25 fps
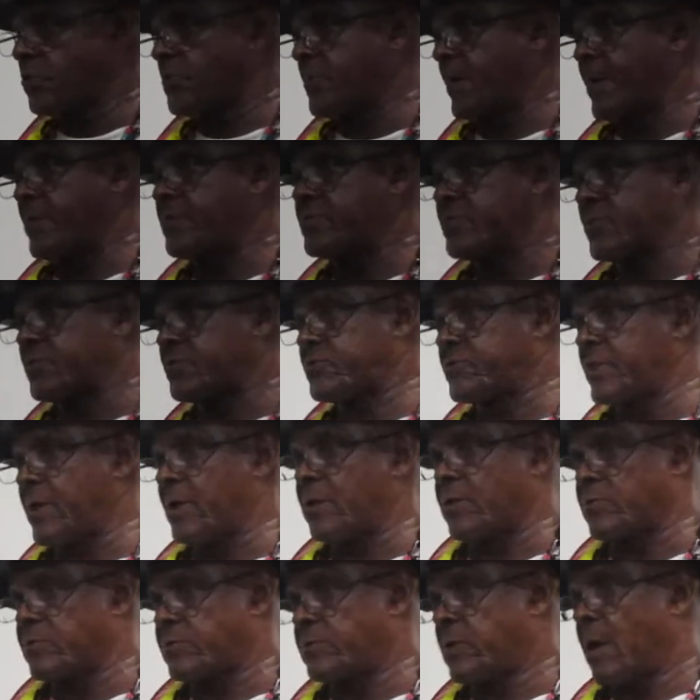those places that
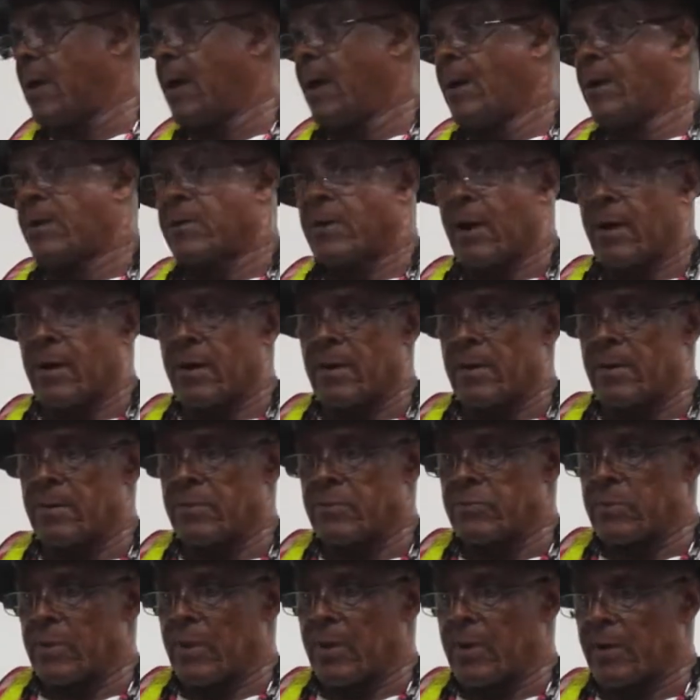sell
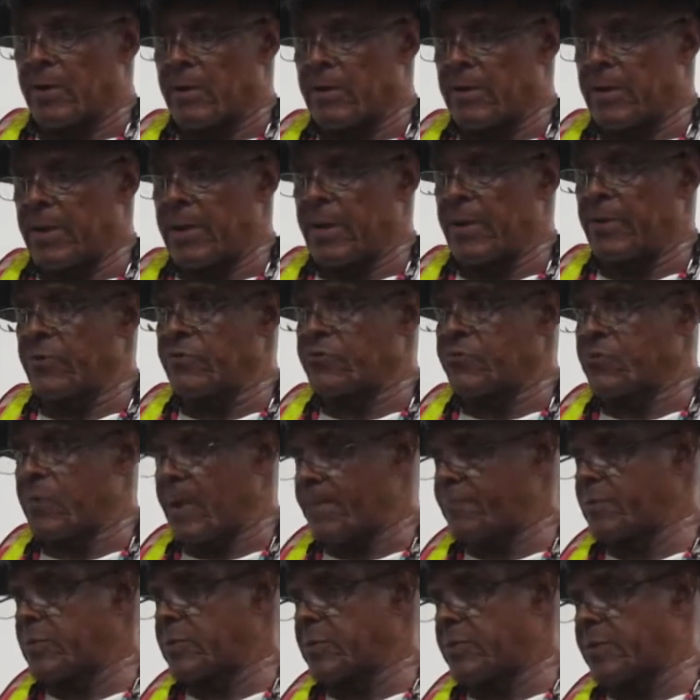guns,
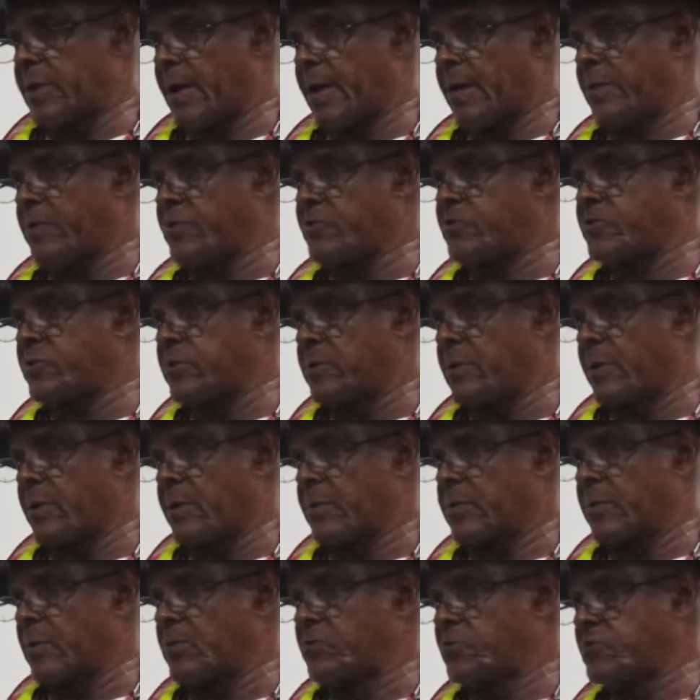replica guns,
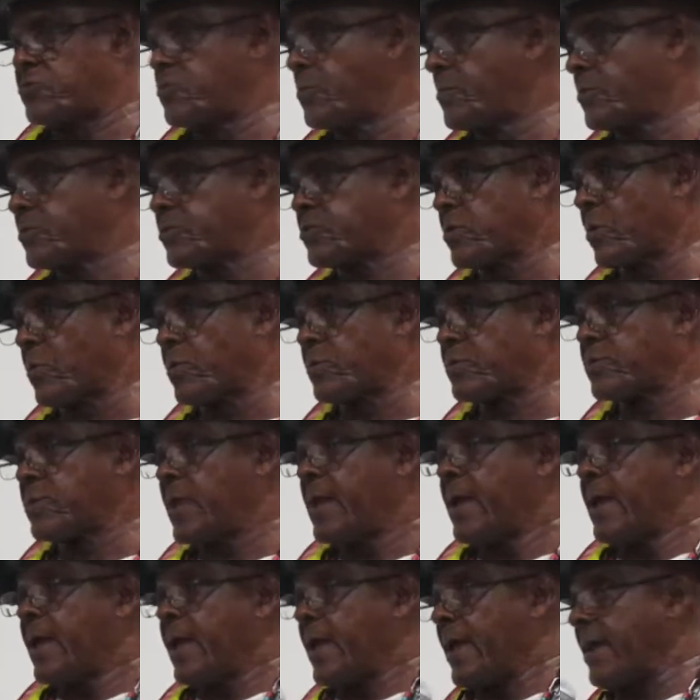those super soakers,
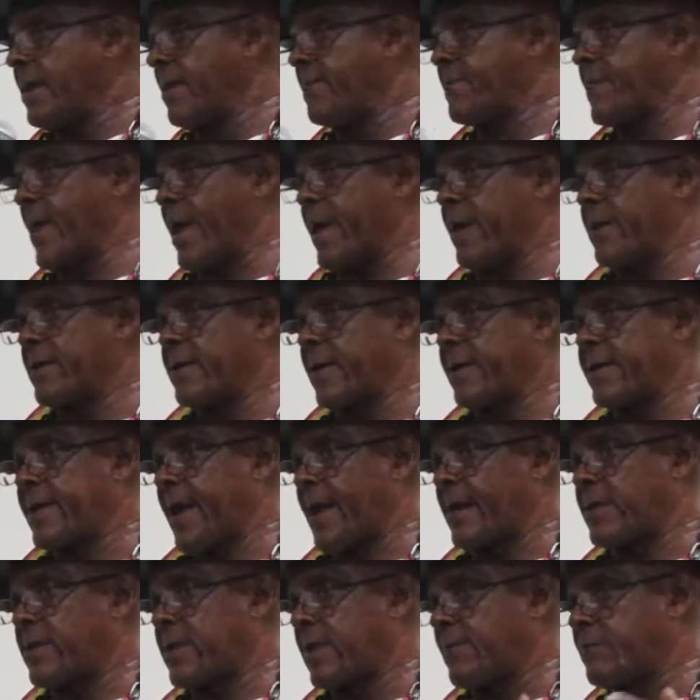anything that
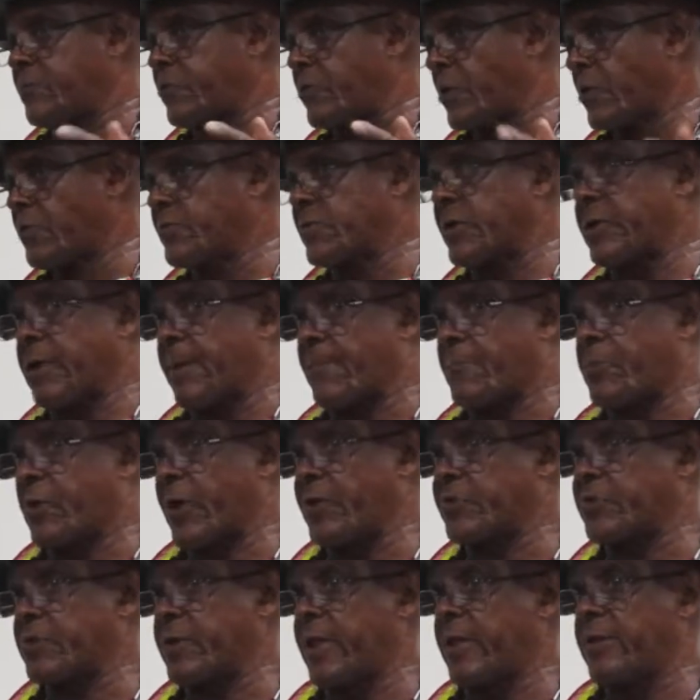kind of give children the
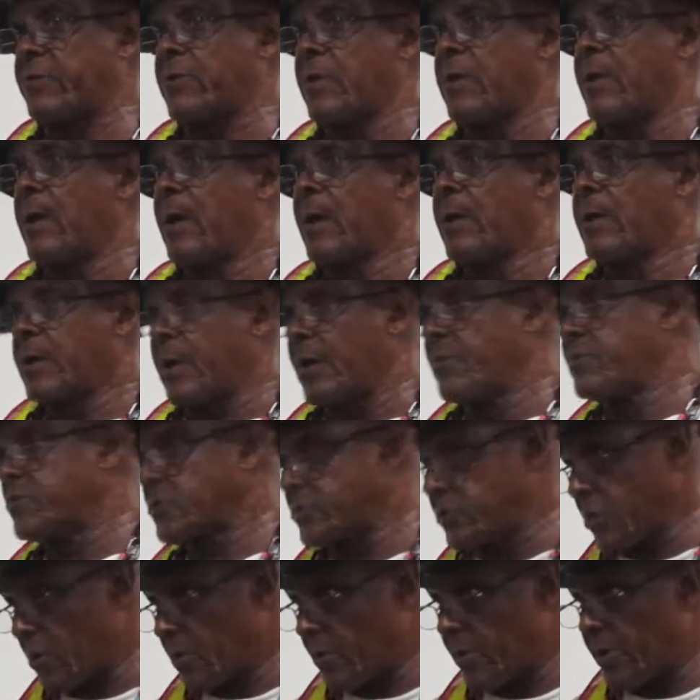impression that guns
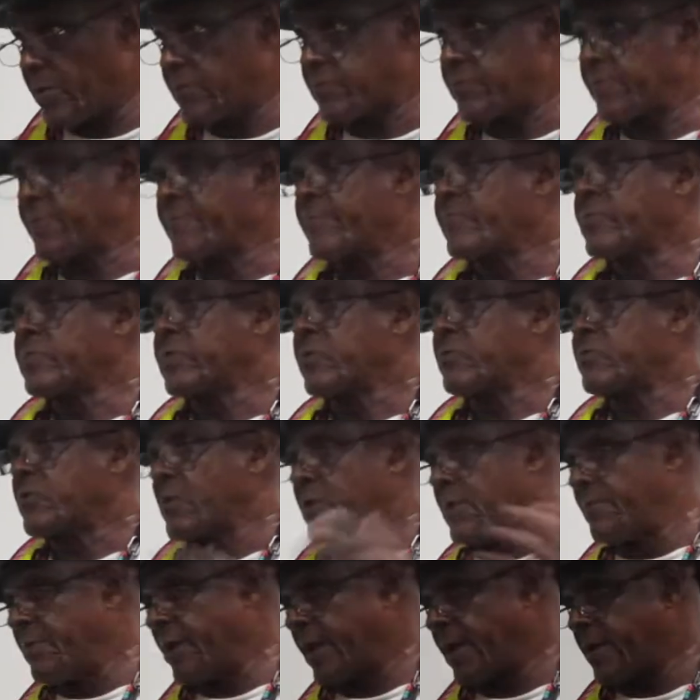are toys, to
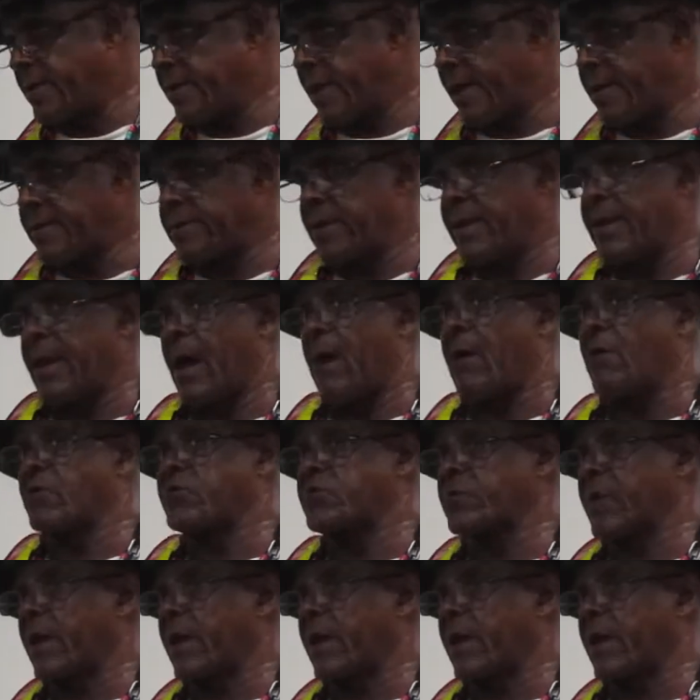eliminate that. And then I also